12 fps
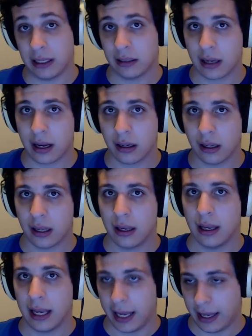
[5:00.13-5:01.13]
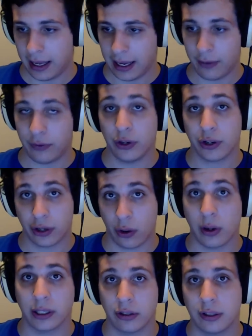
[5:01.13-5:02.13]
style, if you're
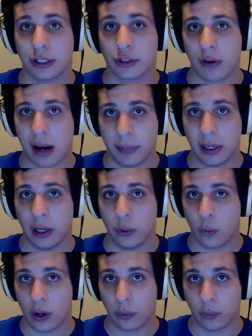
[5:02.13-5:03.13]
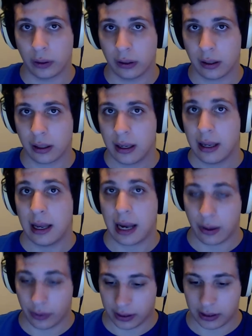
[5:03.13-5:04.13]
going to describe it in one word,
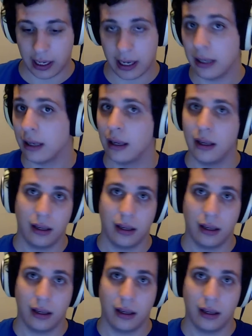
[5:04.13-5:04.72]
I would say